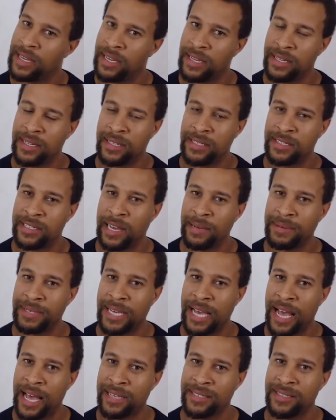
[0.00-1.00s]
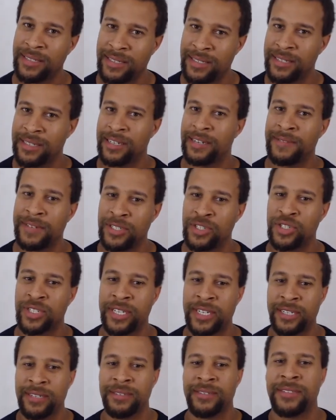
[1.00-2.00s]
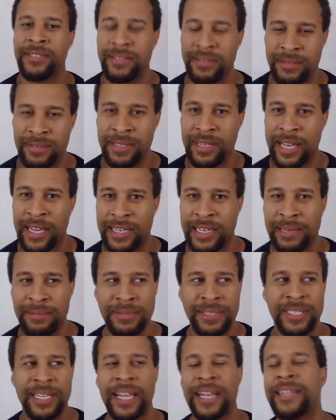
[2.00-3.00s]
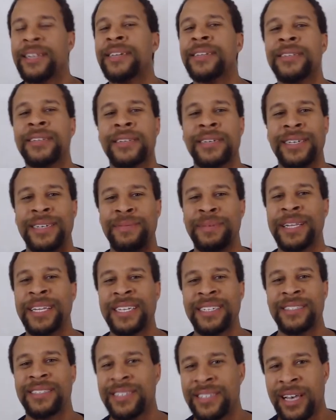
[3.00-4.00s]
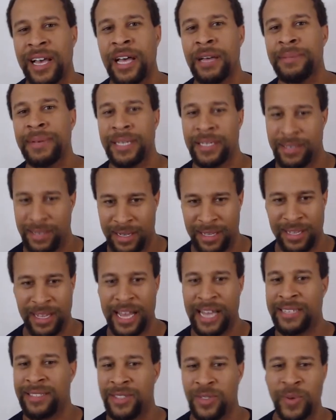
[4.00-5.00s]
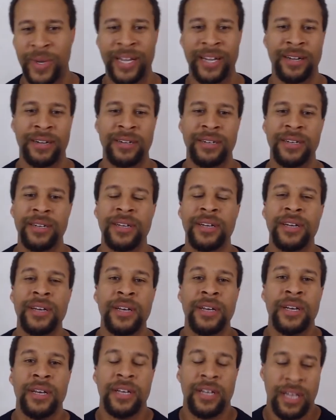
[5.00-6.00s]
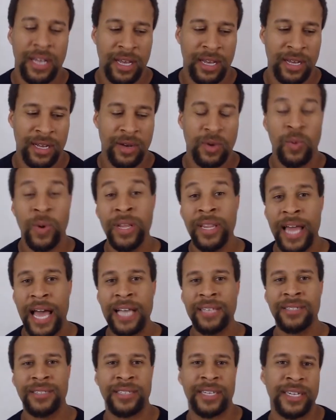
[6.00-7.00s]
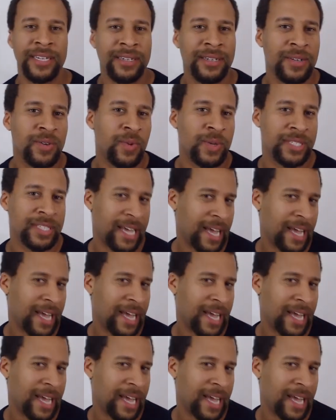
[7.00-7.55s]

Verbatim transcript: it's coming guys eventually keep saying it it's coming i swear uh, one last thing, which I